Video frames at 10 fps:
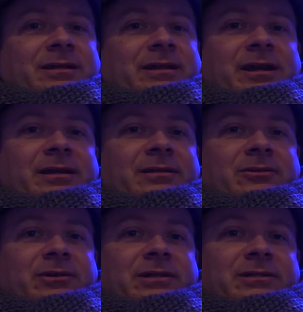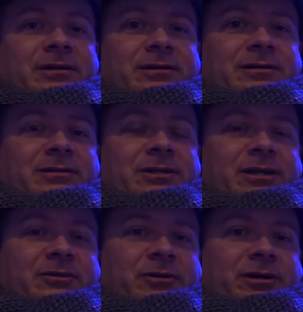like 80 degrees here in
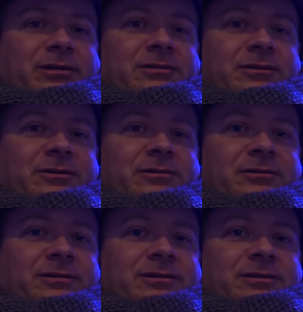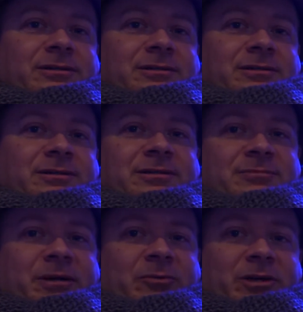January, so this is
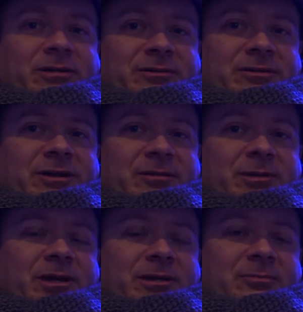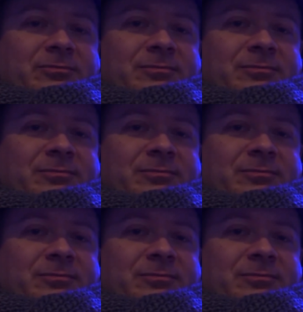my winter theme getup